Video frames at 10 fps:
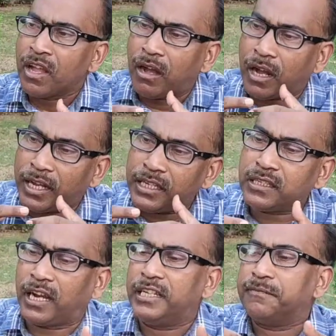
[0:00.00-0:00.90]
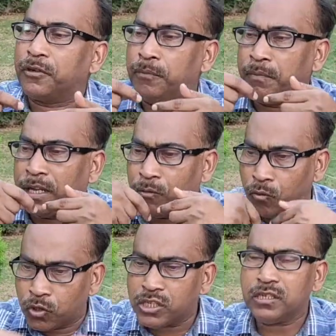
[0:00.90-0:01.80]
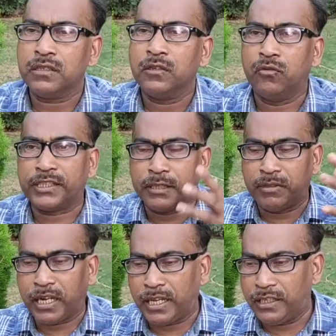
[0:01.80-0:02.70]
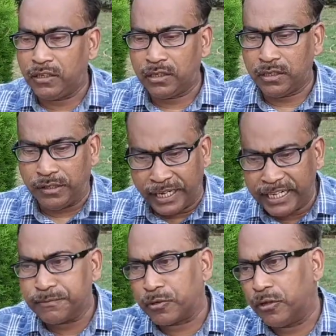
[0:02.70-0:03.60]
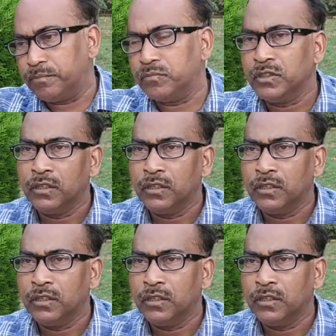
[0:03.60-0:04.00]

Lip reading: I write from my own, whatever I read from,